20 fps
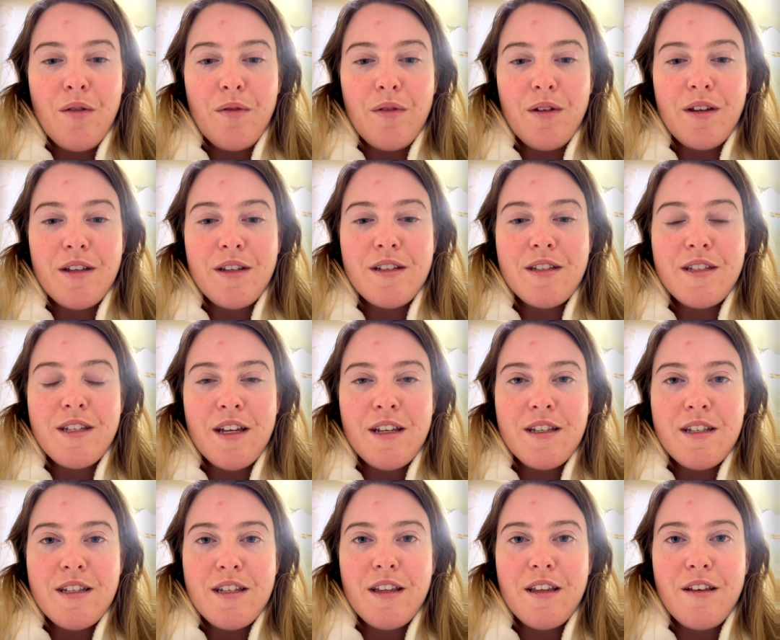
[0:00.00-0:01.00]
We
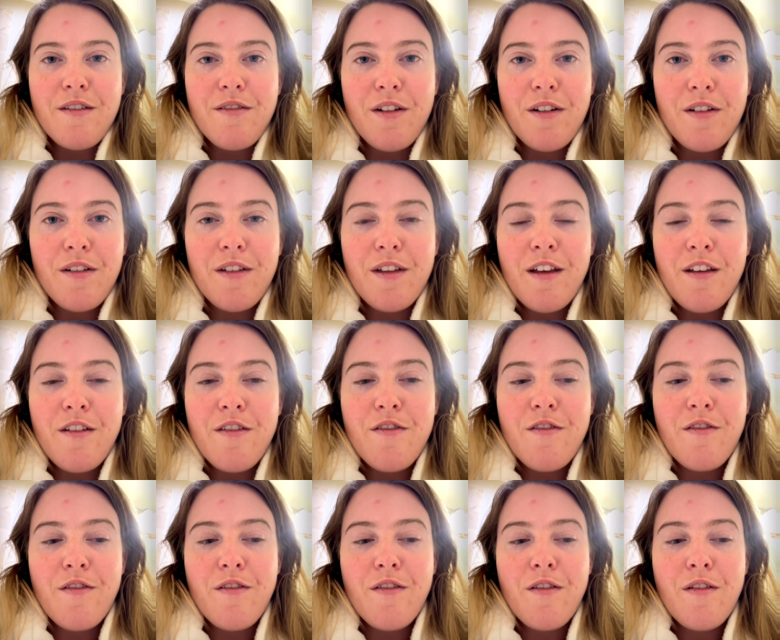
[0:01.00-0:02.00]
intend to live our life
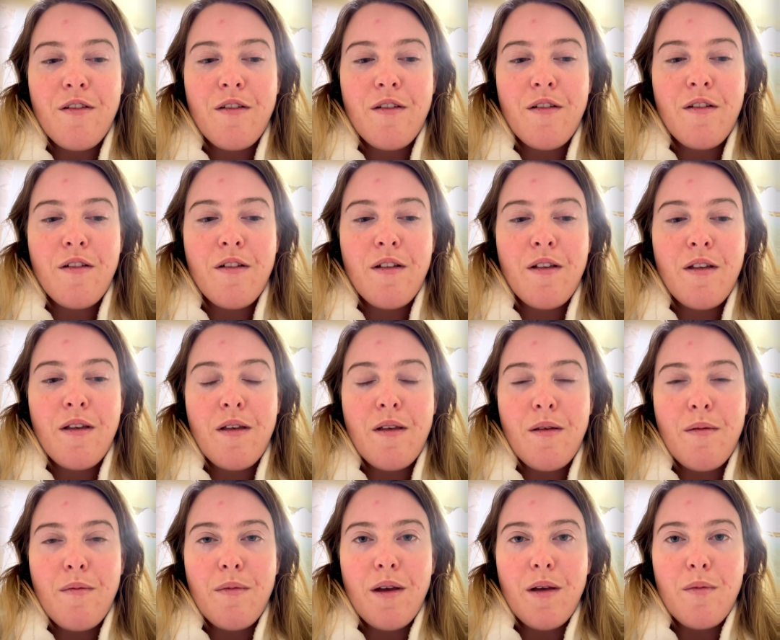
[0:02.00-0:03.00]

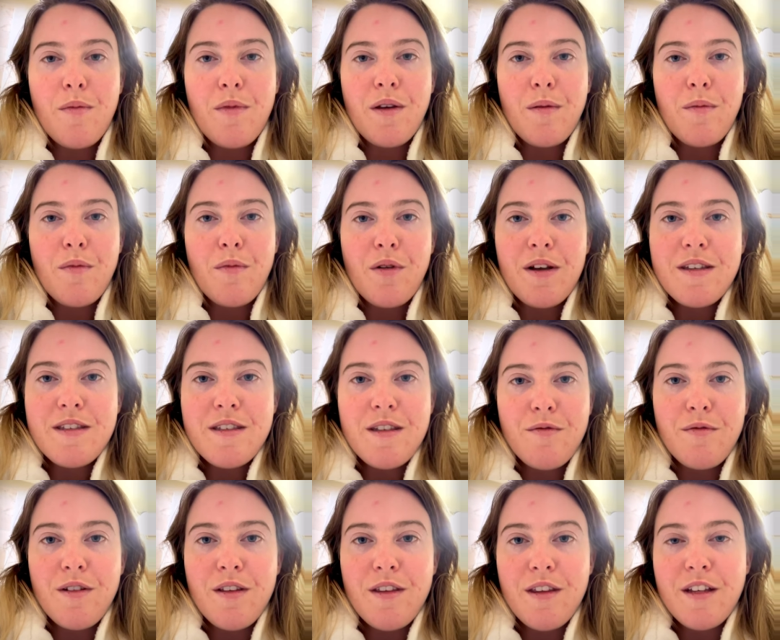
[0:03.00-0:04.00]
by being present
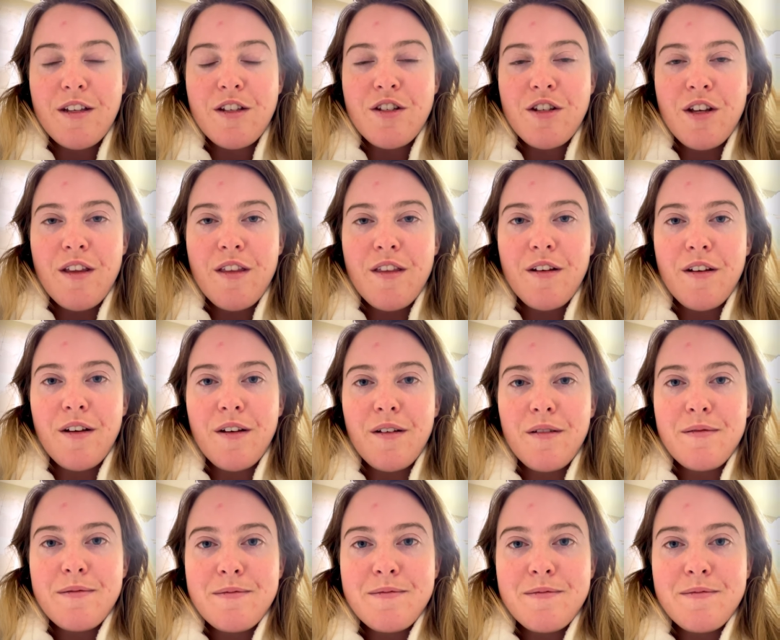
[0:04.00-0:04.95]
with each other,